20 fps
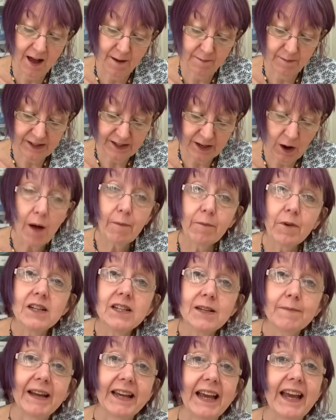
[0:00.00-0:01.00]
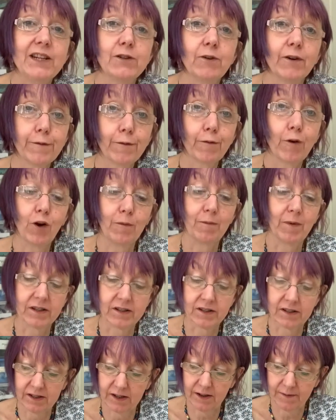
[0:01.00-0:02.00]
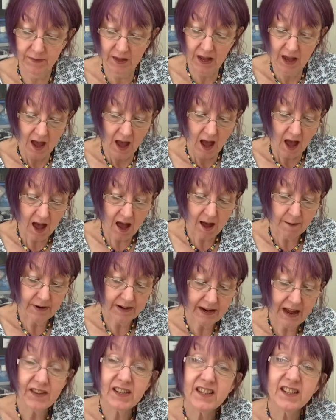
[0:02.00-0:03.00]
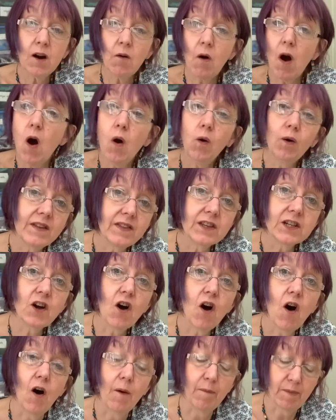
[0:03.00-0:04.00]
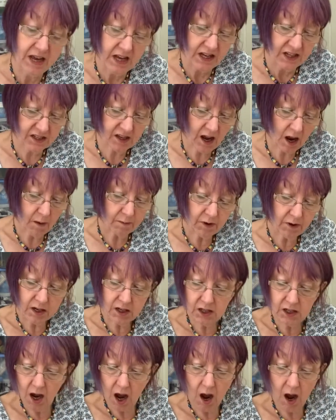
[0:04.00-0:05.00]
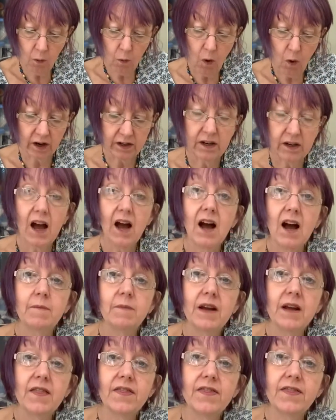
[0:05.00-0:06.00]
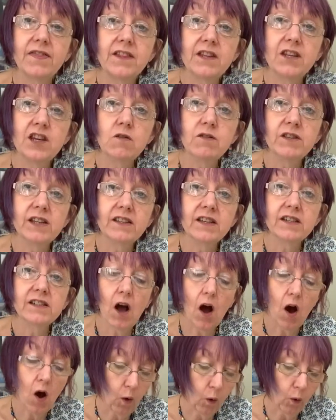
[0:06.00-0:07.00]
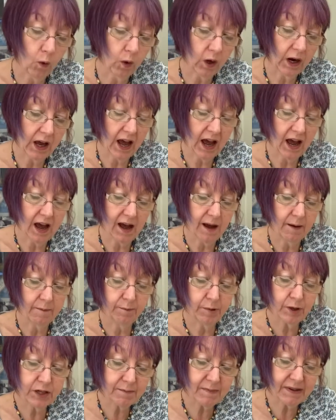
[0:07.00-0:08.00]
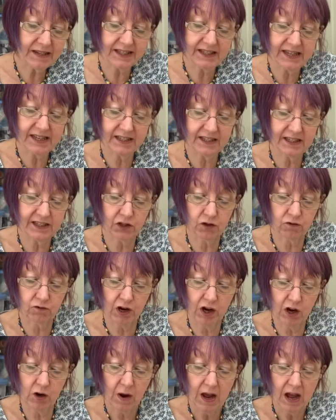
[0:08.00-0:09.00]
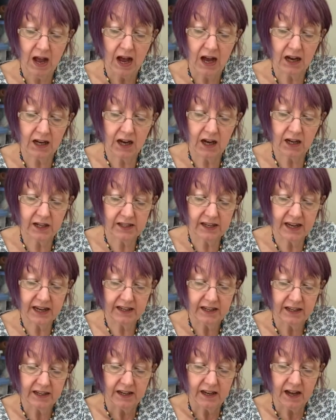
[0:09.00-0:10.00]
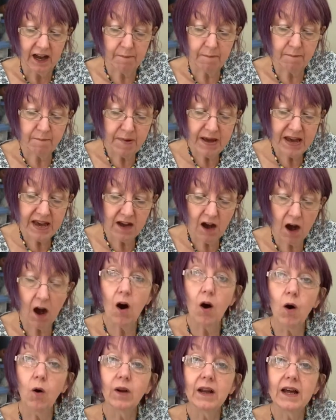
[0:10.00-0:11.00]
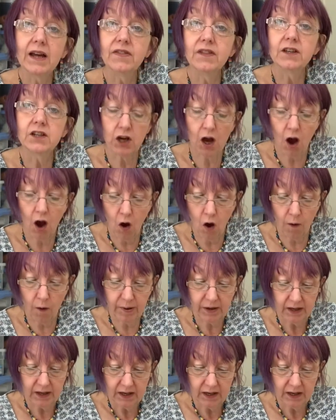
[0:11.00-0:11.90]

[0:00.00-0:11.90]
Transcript: So I'm going to make it into a frog monster. Now there's no hole in the top, so I'm going to cut one using this hole, putting my scissors through and cutting a big hole in the top